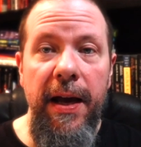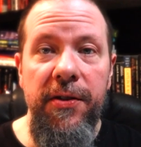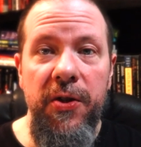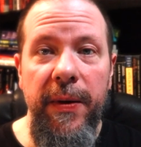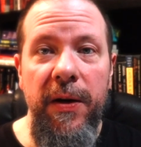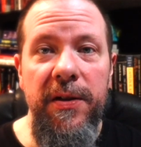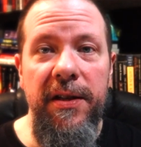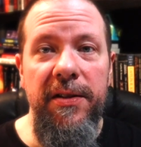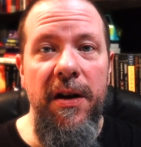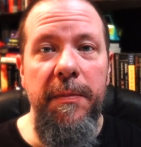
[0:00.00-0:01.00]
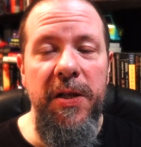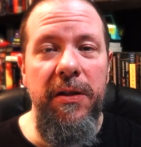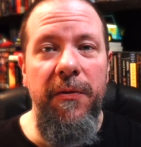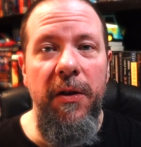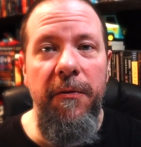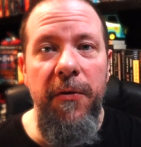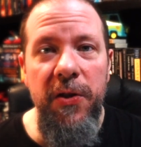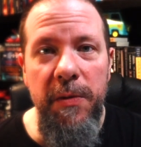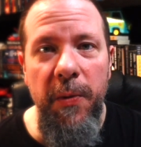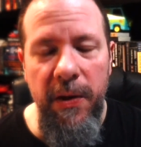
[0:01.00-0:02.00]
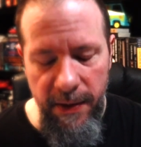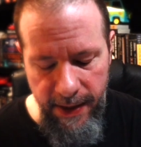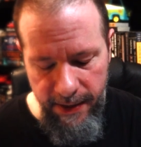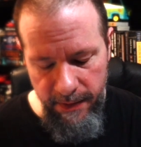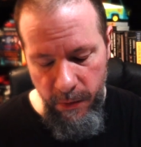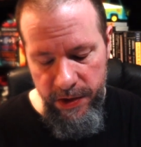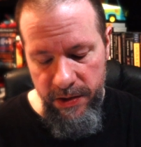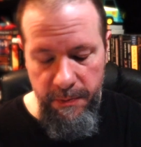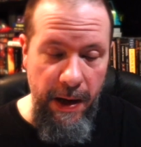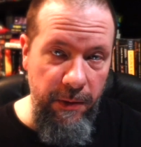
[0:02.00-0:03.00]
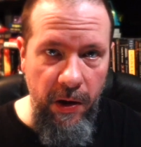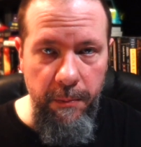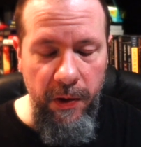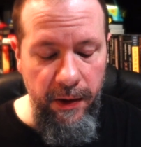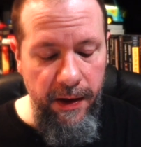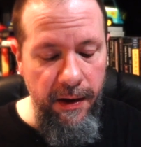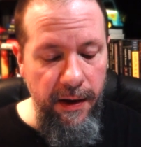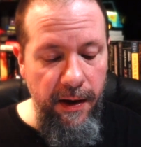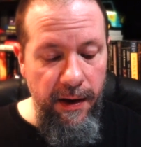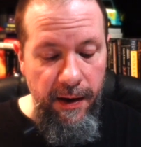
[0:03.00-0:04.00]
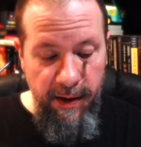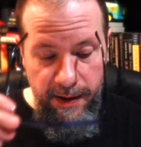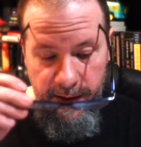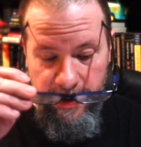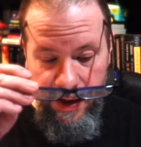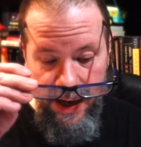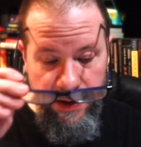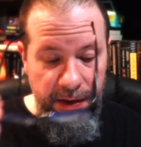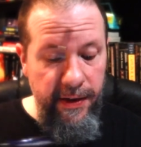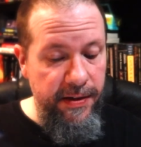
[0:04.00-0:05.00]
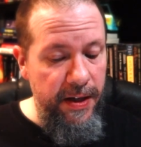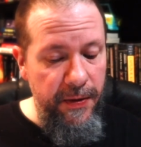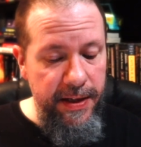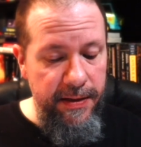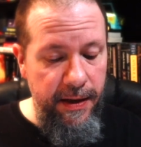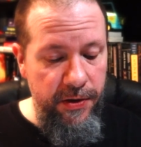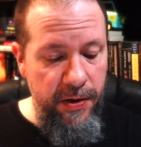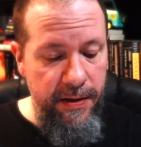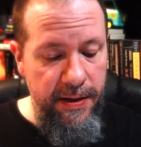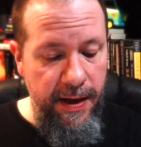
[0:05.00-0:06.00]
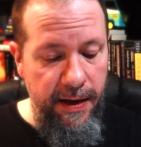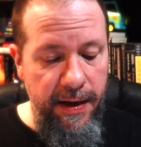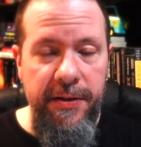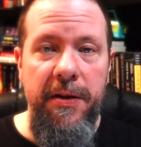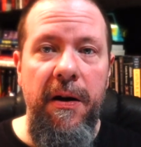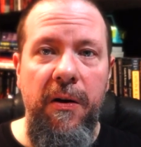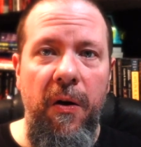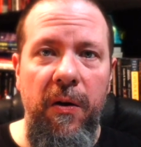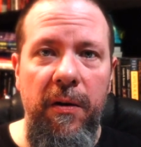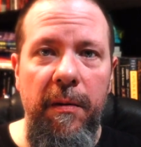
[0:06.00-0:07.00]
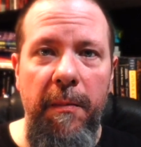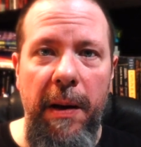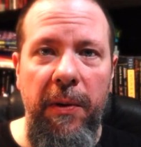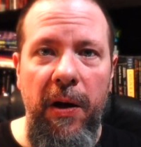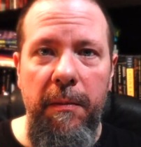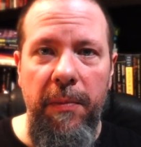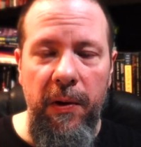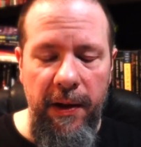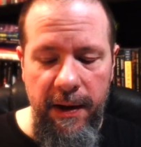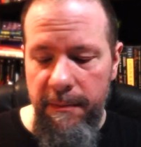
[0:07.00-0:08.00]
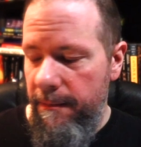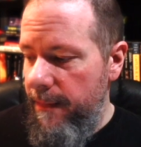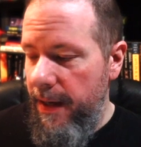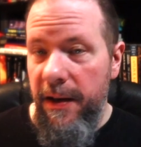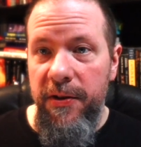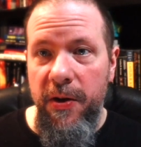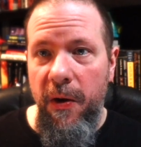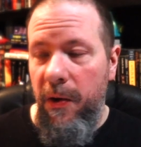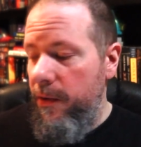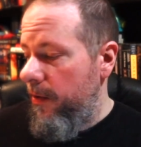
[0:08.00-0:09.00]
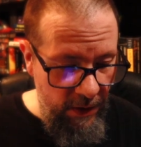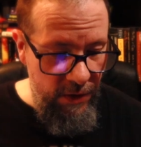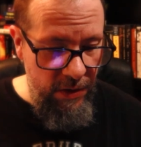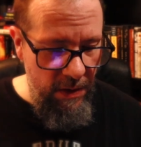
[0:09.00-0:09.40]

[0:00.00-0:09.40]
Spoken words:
so here's the synopsis for the first book in that, which is Babylon Berlin. And the series, I should say, is not called Babylon Berlin. It is called the